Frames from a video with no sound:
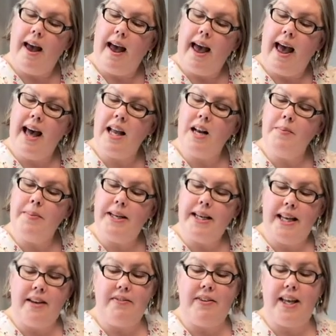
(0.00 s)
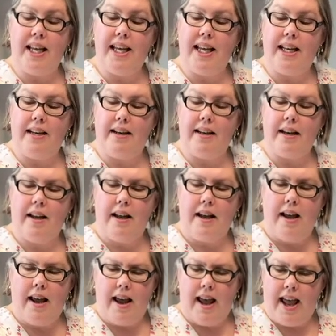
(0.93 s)
Adam and Eve hid.
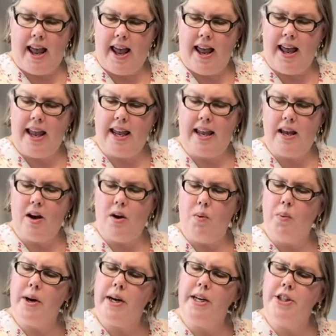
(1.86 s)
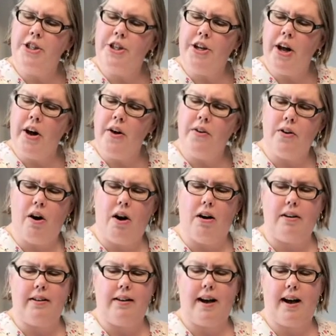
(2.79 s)
"Hey, where did you go?"
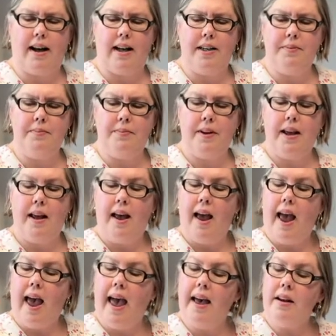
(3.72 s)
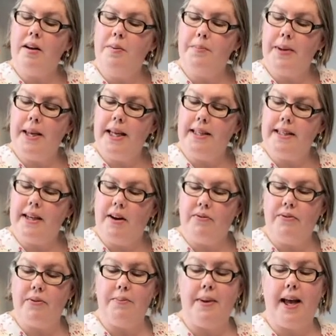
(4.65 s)
called God. Adam peeked out
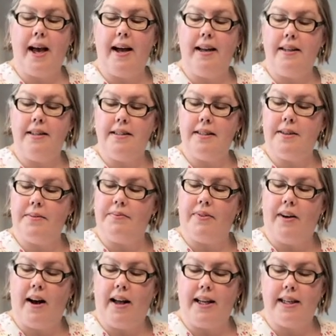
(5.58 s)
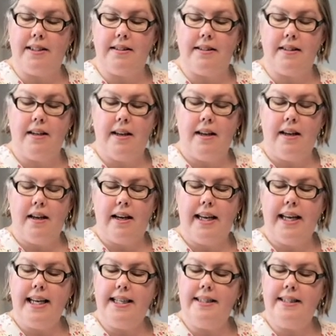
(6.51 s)
from behind some vines.
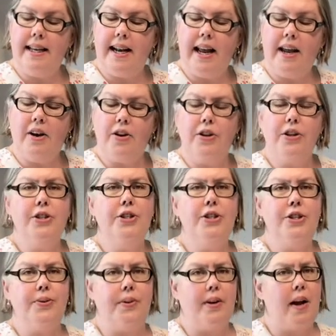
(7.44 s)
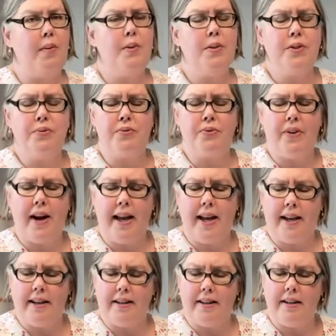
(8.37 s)
He said, "I heard you and I was
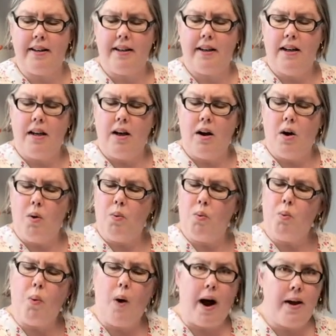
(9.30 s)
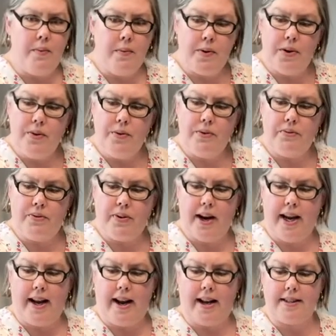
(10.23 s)
afraid." "Why were you
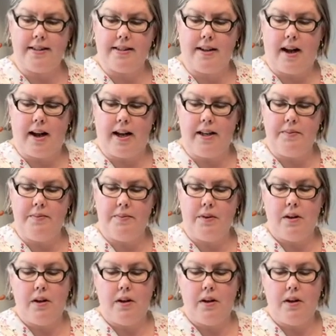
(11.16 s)
afraid?" asked God.